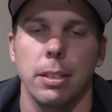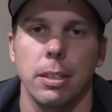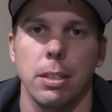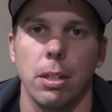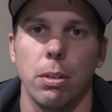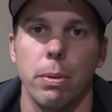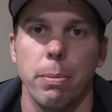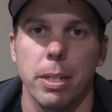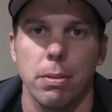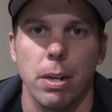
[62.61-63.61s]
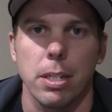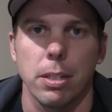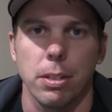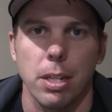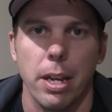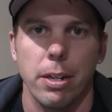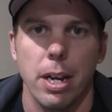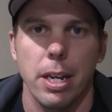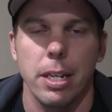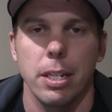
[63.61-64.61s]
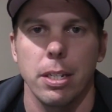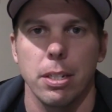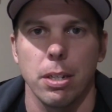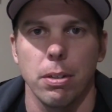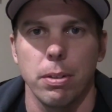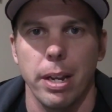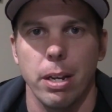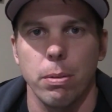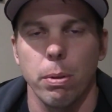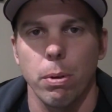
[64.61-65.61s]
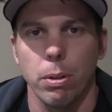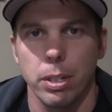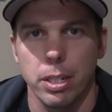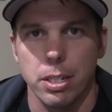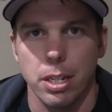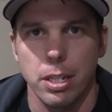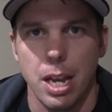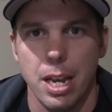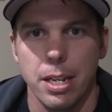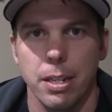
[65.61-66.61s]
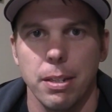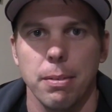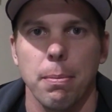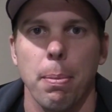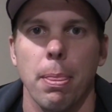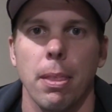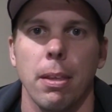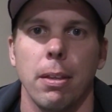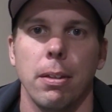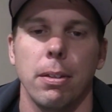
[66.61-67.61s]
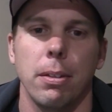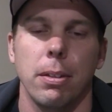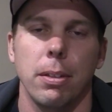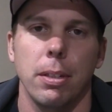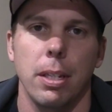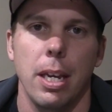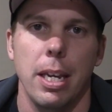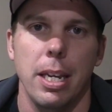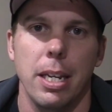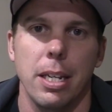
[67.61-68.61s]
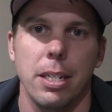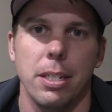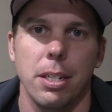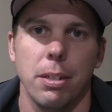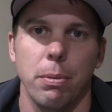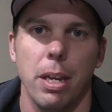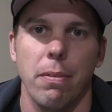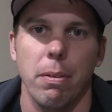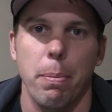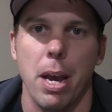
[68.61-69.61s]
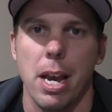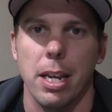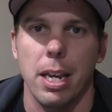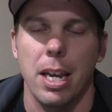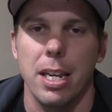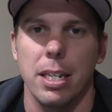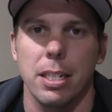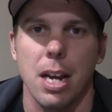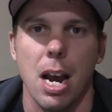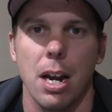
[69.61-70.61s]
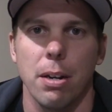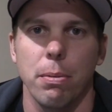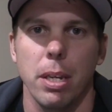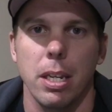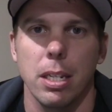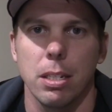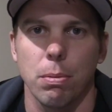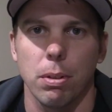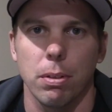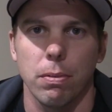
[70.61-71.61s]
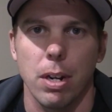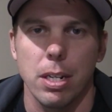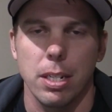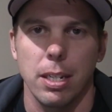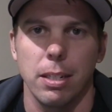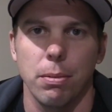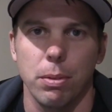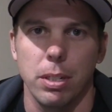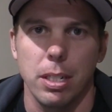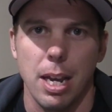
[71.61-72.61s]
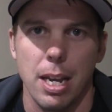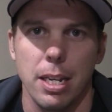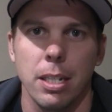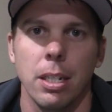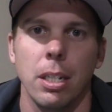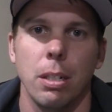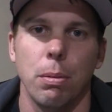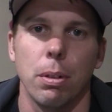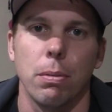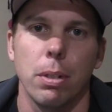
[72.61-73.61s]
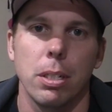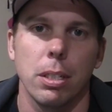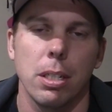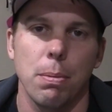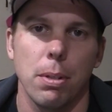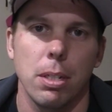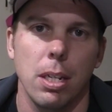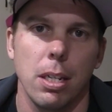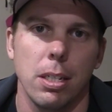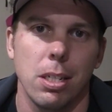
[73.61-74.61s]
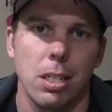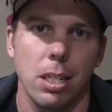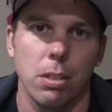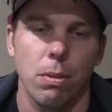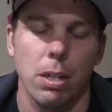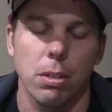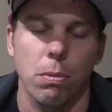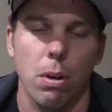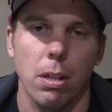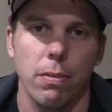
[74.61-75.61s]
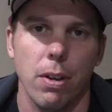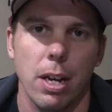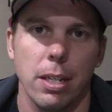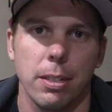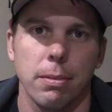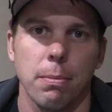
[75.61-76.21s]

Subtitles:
So we missed racing on Saturday. So now we roll into Sunday, and we have to pack an entire weekend's worth of racing into one day. We were originally supposed to get 6 rounds of qualifying.